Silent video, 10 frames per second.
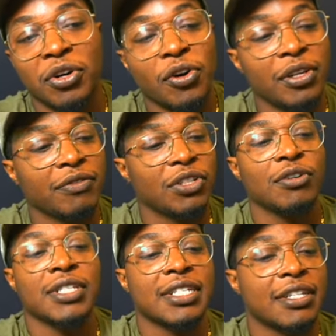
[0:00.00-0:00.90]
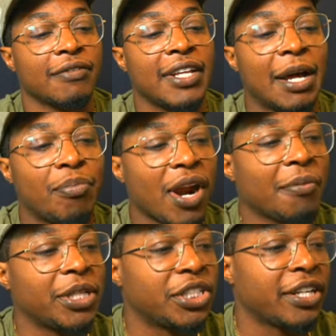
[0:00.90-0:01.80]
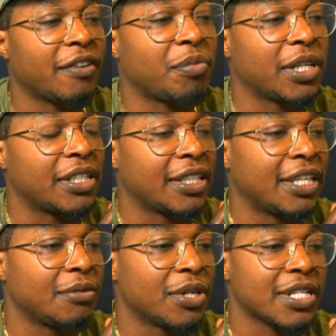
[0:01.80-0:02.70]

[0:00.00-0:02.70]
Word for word: All of those is stuff that I probably should have put in the keywords.